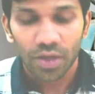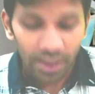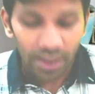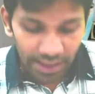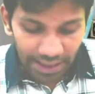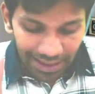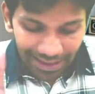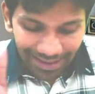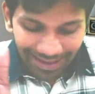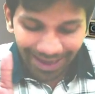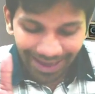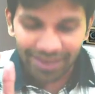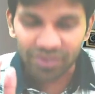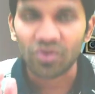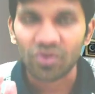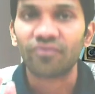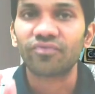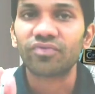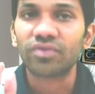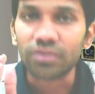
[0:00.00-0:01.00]
In case
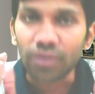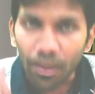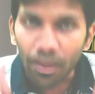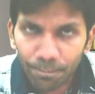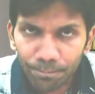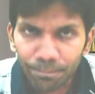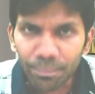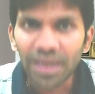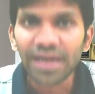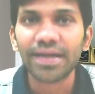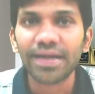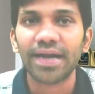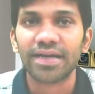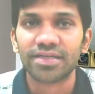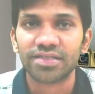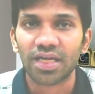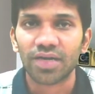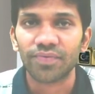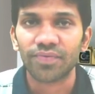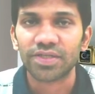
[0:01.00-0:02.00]
of completed
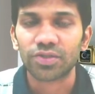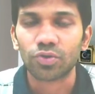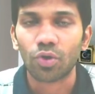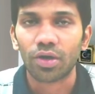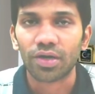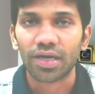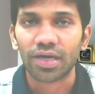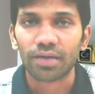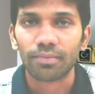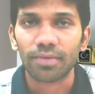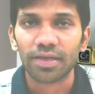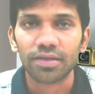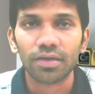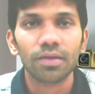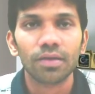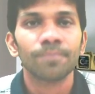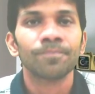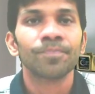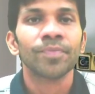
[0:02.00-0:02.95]
service contract method,